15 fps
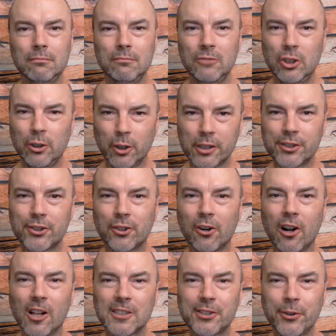Hooks are
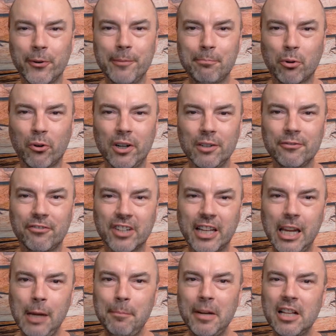also important for
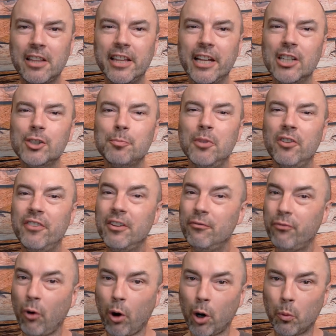keeping things moving
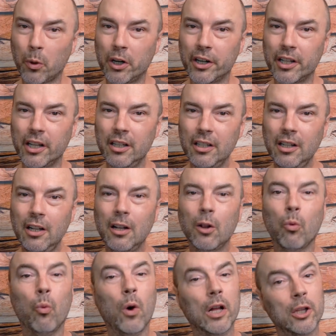forward.
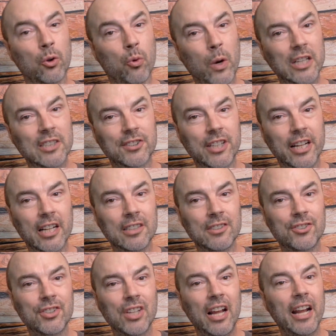One quest ends
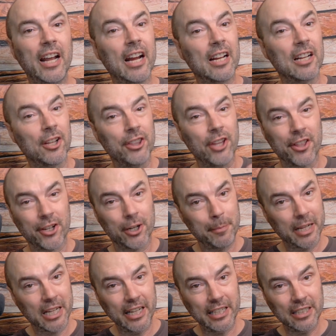and another
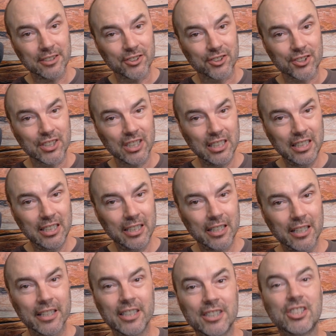begins.
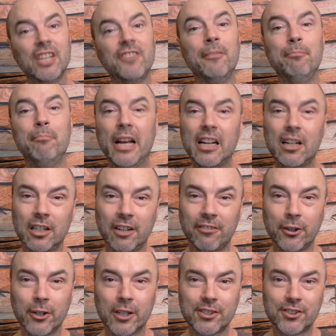It's even better if
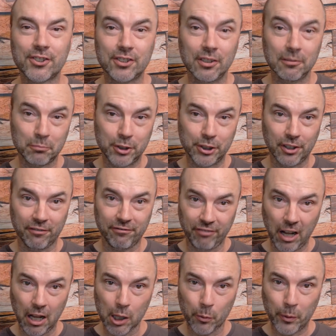hooks to the
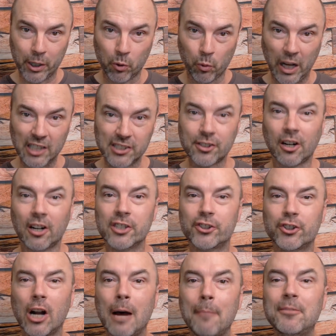following quest are
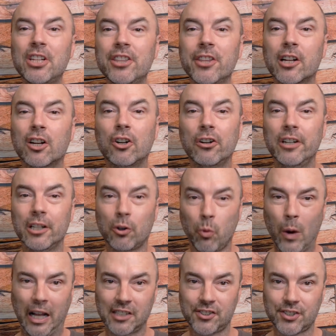dropped in the current
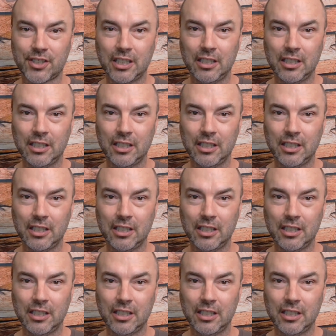quest.